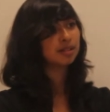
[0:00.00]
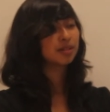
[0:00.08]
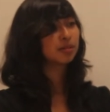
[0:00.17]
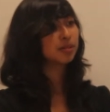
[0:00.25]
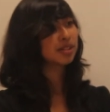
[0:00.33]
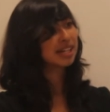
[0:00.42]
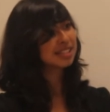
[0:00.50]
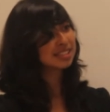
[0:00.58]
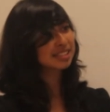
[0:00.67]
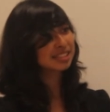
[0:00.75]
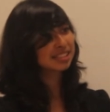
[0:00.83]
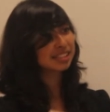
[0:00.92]
Well, that
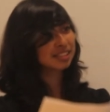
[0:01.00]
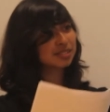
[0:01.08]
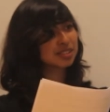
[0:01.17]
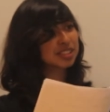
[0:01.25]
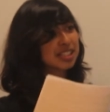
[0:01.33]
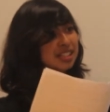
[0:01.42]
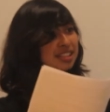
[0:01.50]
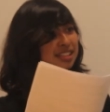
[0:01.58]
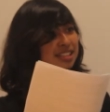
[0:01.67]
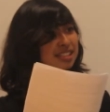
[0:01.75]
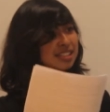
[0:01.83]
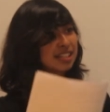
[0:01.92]
Cecily was here in
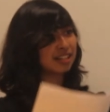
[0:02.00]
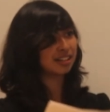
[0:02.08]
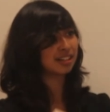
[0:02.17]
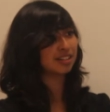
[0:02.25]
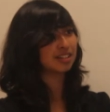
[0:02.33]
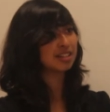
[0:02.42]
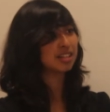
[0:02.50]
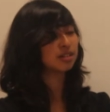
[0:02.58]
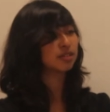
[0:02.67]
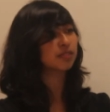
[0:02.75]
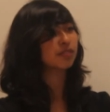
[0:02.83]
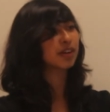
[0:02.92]
this area. It
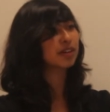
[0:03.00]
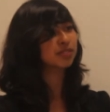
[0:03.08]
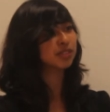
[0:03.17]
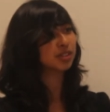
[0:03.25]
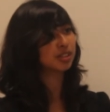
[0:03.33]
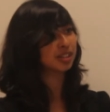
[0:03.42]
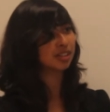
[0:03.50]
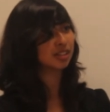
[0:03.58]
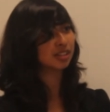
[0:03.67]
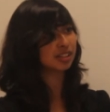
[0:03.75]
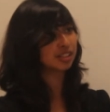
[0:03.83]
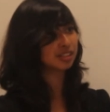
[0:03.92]
was 5:30
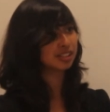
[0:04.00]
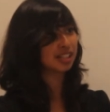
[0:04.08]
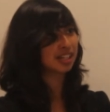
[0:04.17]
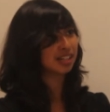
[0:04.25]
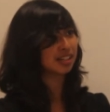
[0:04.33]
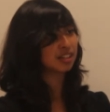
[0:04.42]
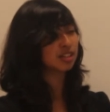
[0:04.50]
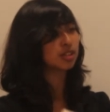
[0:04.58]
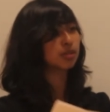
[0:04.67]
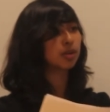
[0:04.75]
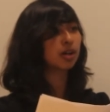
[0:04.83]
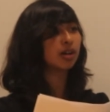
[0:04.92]
earlier today.
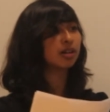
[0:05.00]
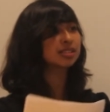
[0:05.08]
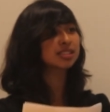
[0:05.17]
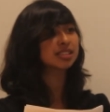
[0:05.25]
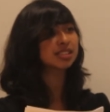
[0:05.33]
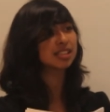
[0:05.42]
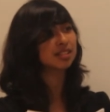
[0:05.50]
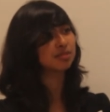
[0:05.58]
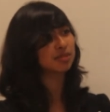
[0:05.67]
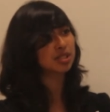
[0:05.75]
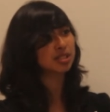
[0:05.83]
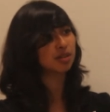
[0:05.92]
You are all sitting
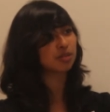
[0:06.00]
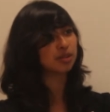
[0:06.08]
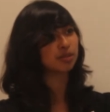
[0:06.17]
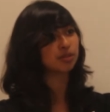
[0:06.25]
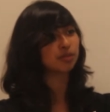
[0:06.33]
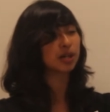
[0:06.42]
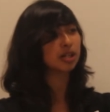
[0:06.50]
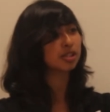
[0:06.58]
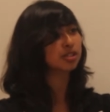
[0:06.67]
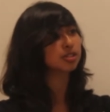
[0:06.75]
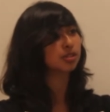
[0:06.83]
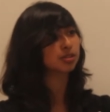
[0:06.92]
with someone well
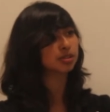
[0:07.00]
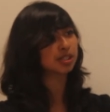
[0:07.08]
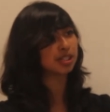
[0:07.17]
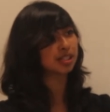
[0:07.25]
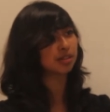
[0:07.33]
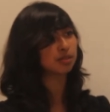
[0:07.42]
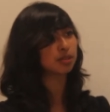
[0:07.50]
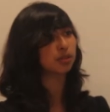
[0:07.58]
associated with